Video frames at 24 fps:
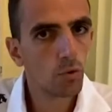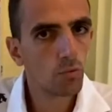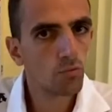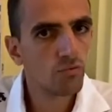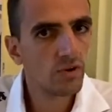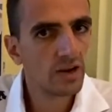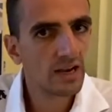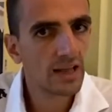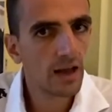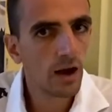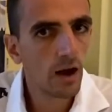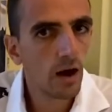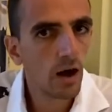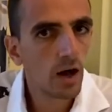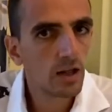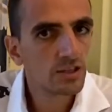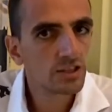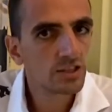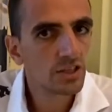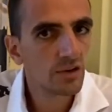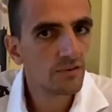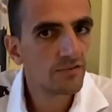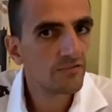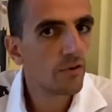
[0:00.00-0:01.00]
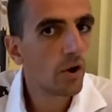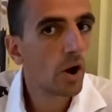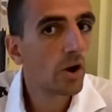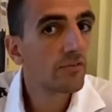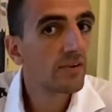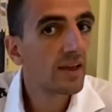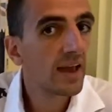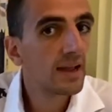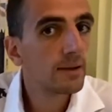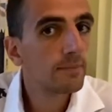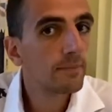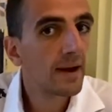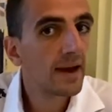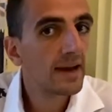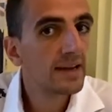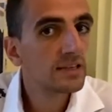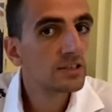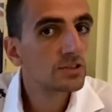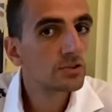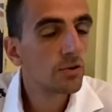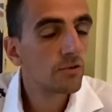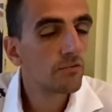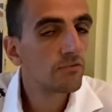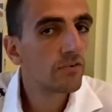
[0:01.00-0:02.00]
really hard, so 5k
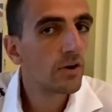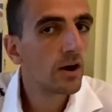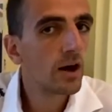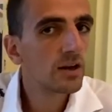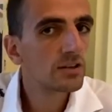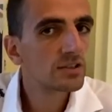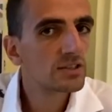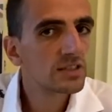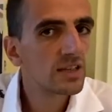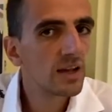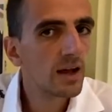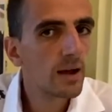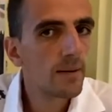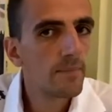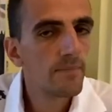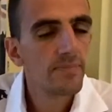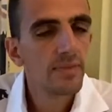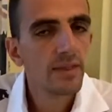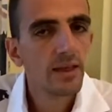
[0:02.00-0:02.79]
pace or faster.